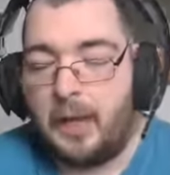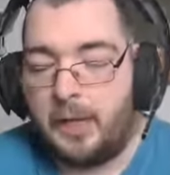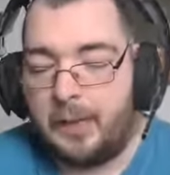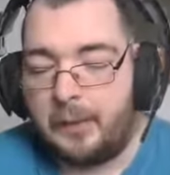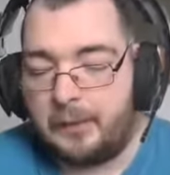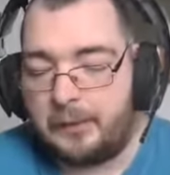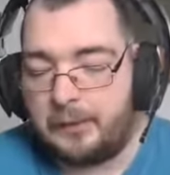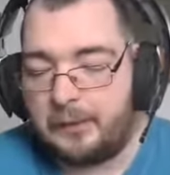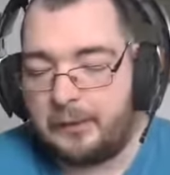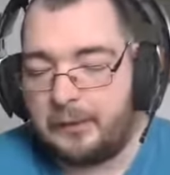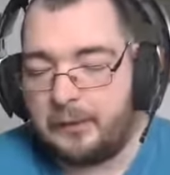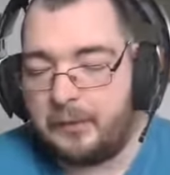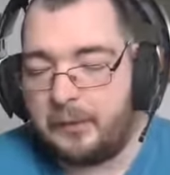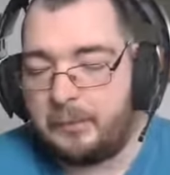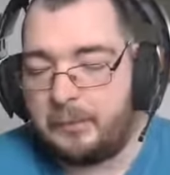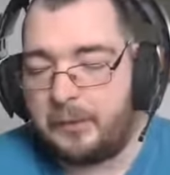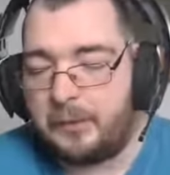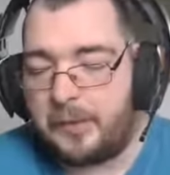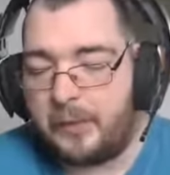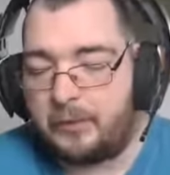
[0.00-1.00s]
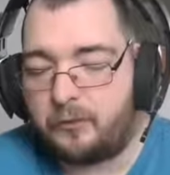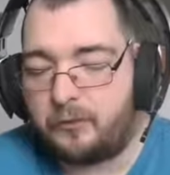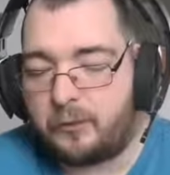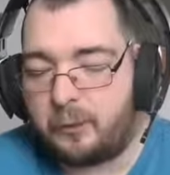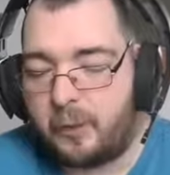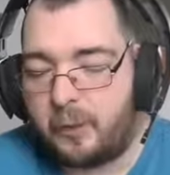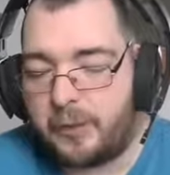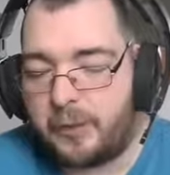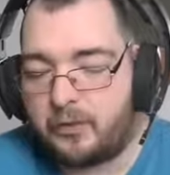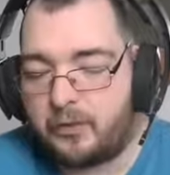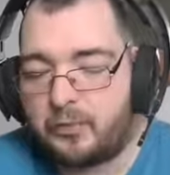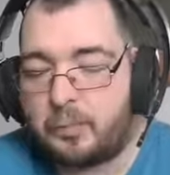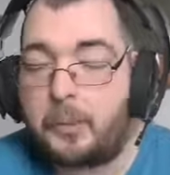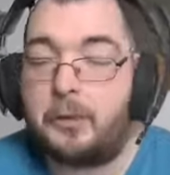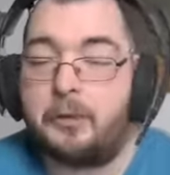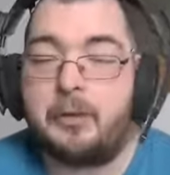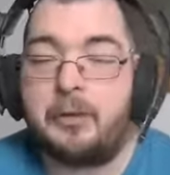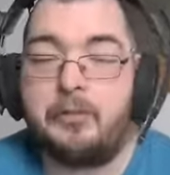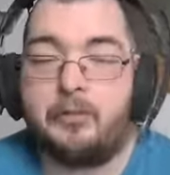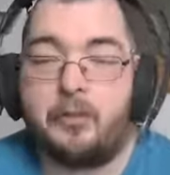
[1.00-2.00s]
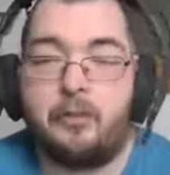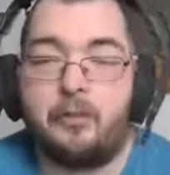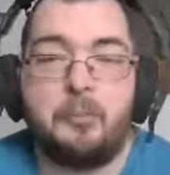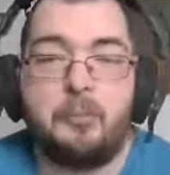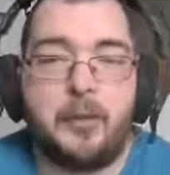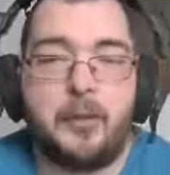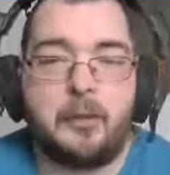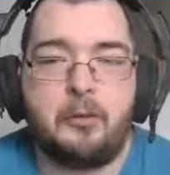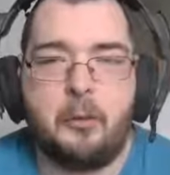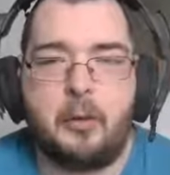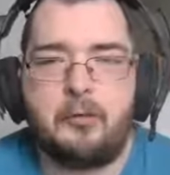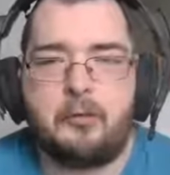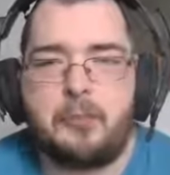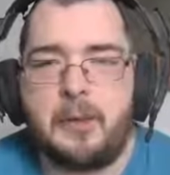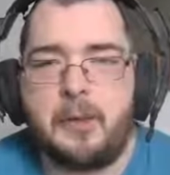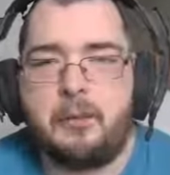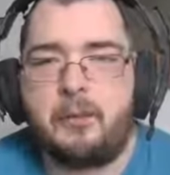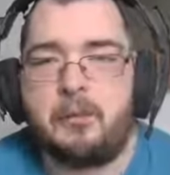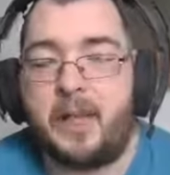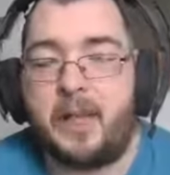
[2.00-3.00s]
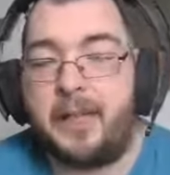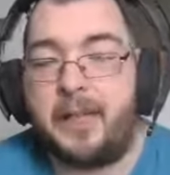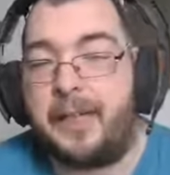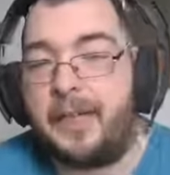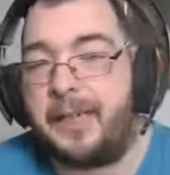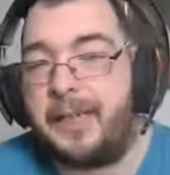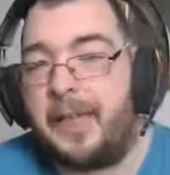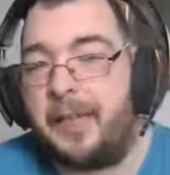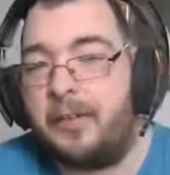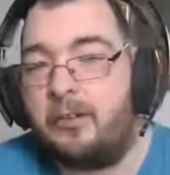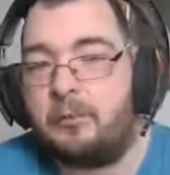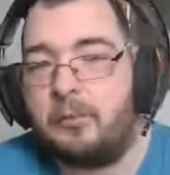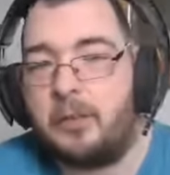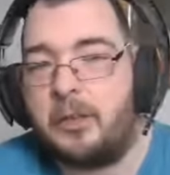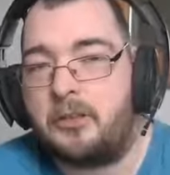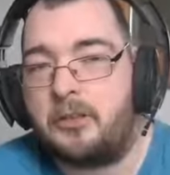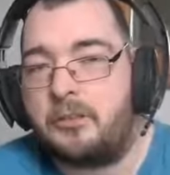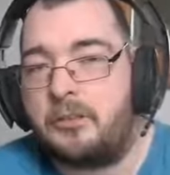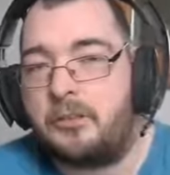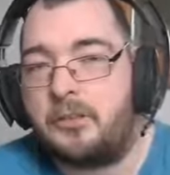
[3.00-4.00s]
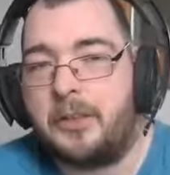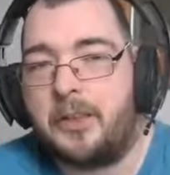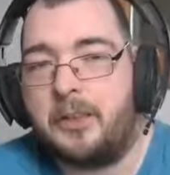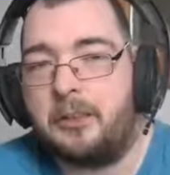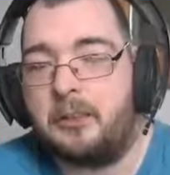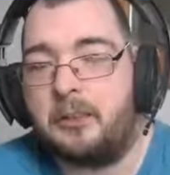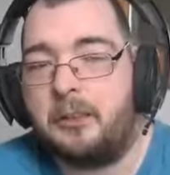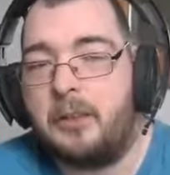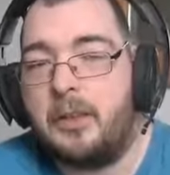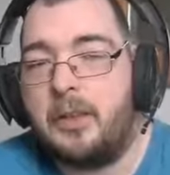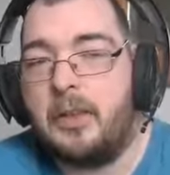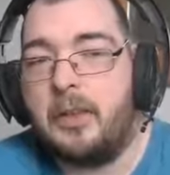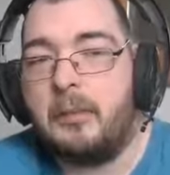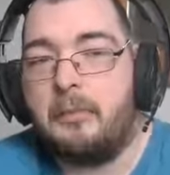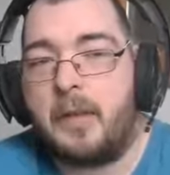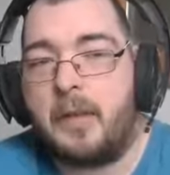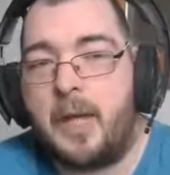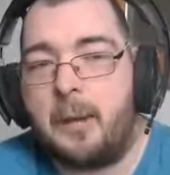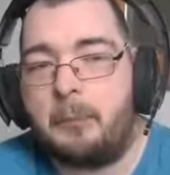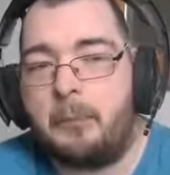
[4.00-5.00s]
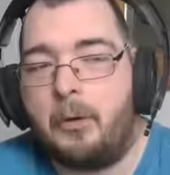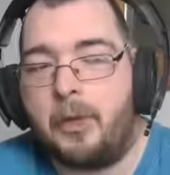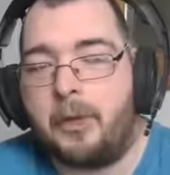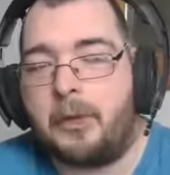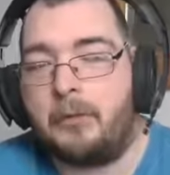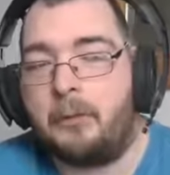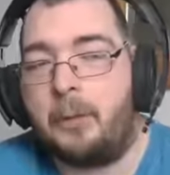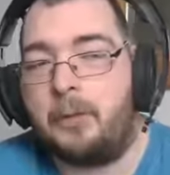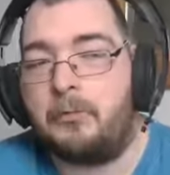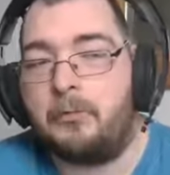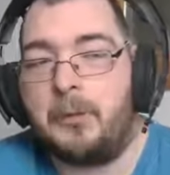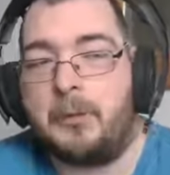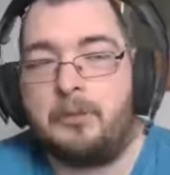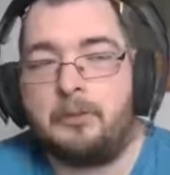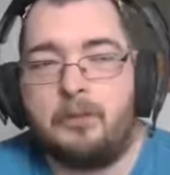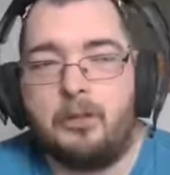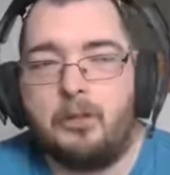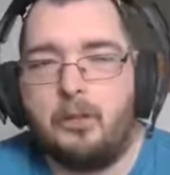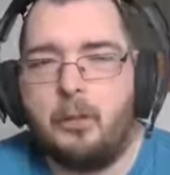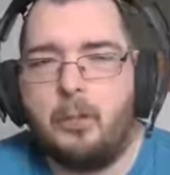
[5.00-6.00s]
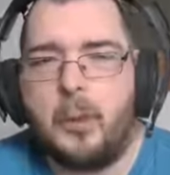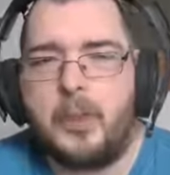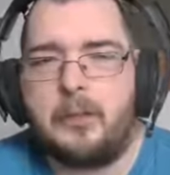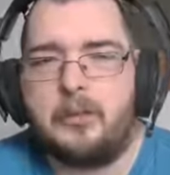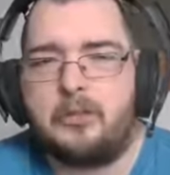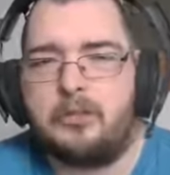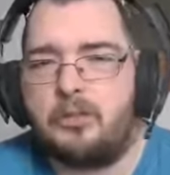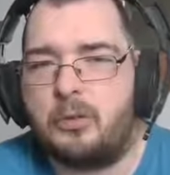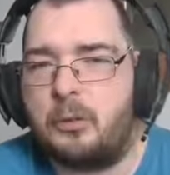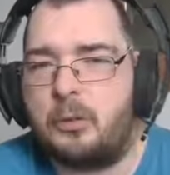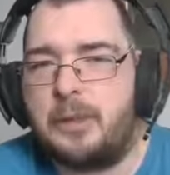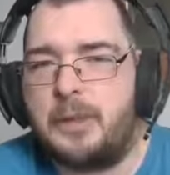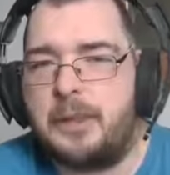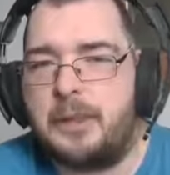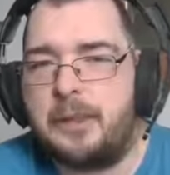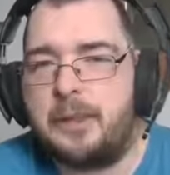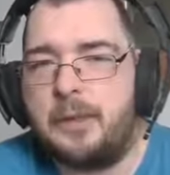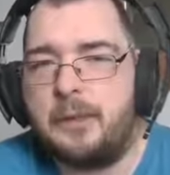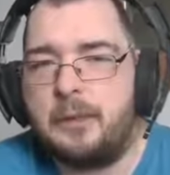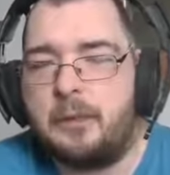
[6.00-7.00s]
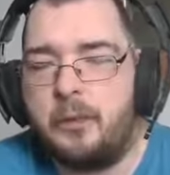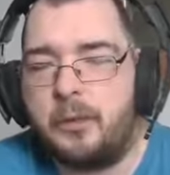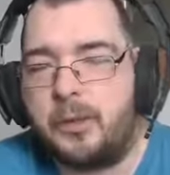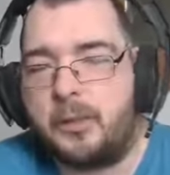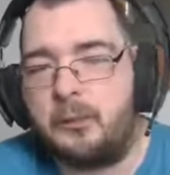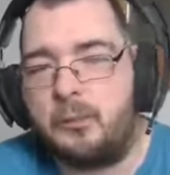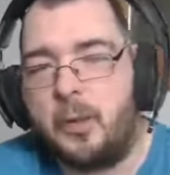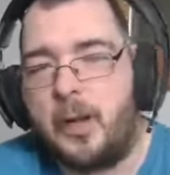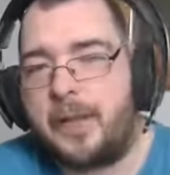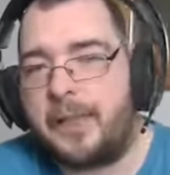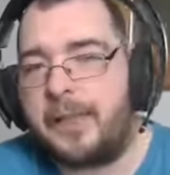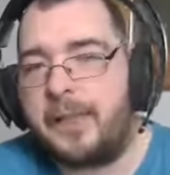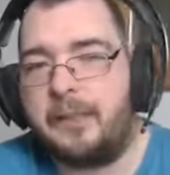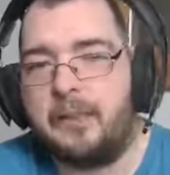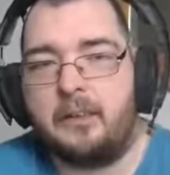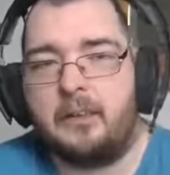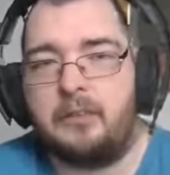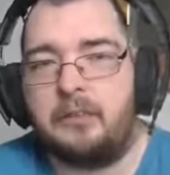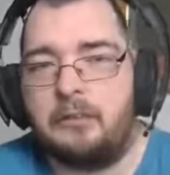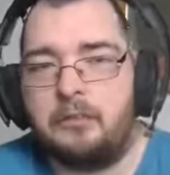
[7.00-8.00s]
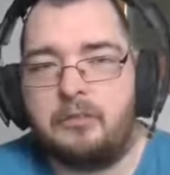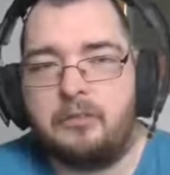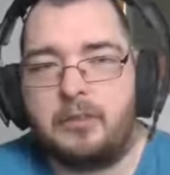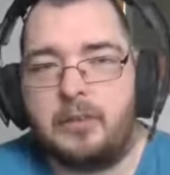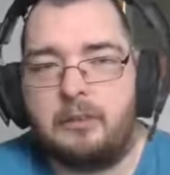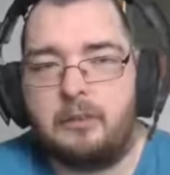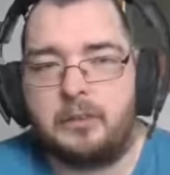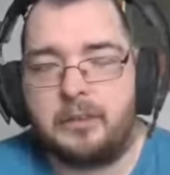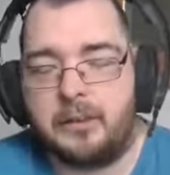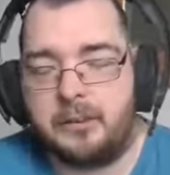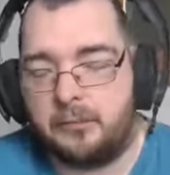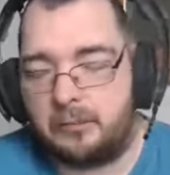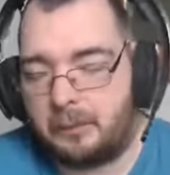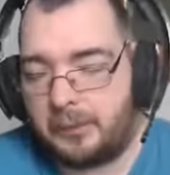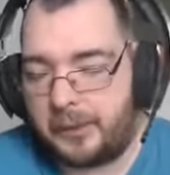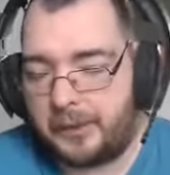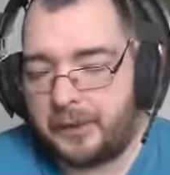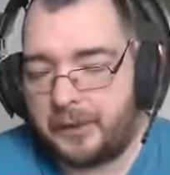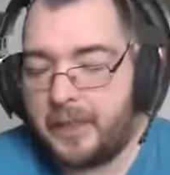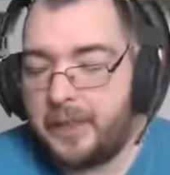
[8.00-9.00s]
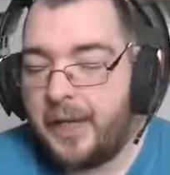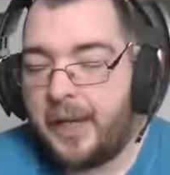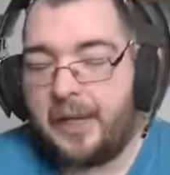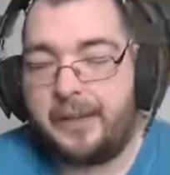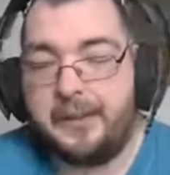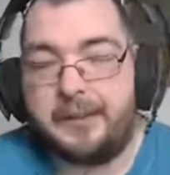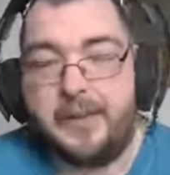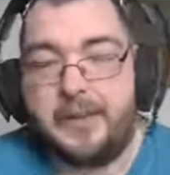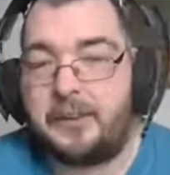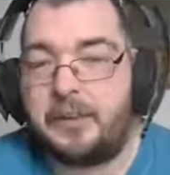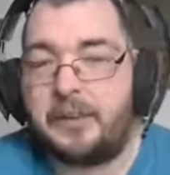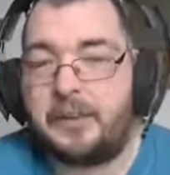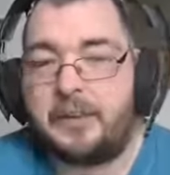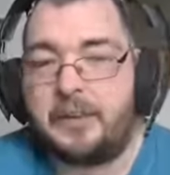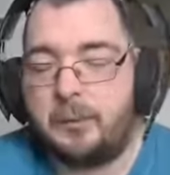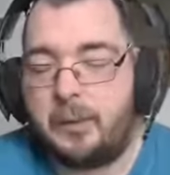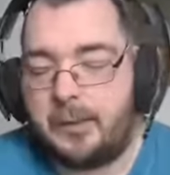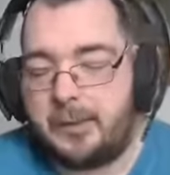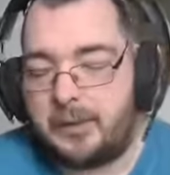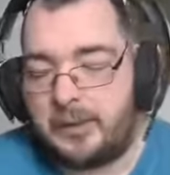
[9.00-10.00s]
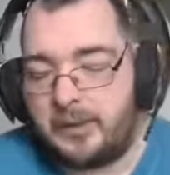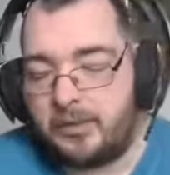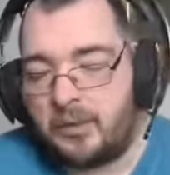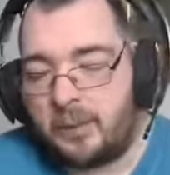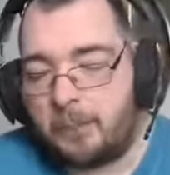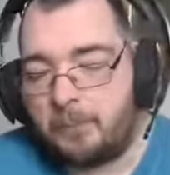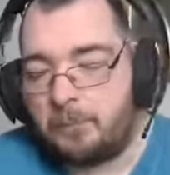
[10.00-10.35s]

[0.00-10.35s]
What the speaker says: Now, from my experience of microwave meals, and any health person will tell you that microwave meals are always salty, or they whack in a load of salt, you know what I mean? And that's just the way it is.